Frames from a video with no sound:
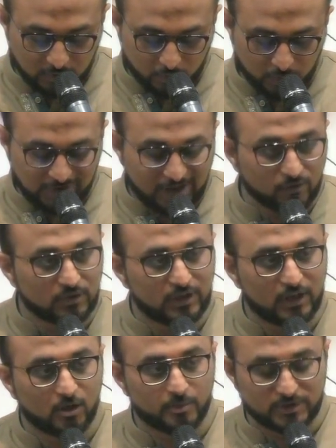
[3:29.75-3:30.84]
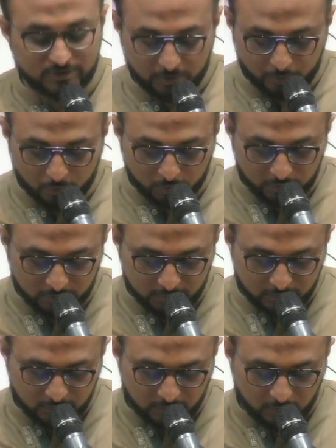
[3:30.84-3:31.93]
without the help and support
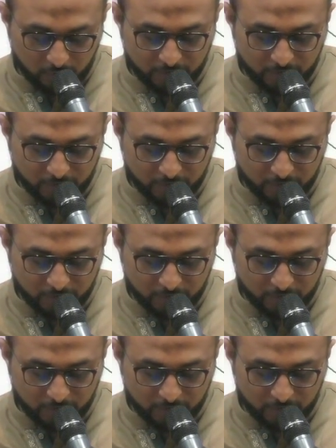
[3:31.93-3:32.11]
of